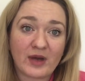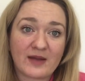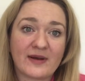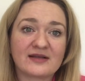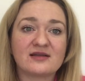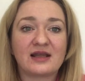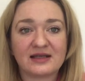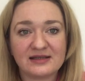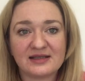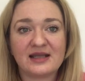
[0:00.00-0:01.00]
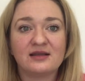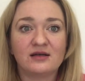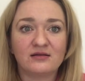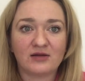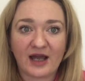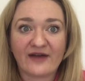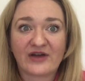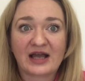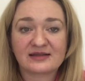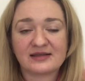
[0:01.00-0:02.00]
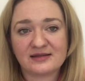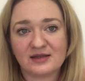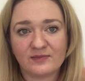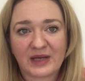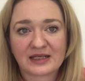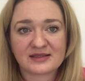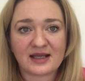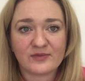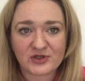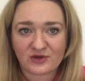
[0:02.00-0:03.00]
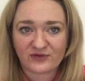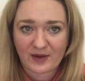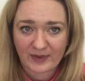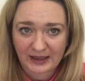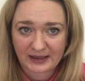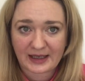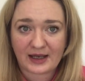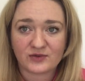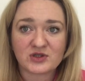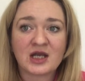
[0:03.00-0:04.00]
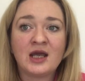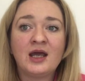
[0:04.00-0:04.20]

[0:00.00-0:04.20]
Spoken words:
PayPal so they can see that I have access to the bank statements of that bank account,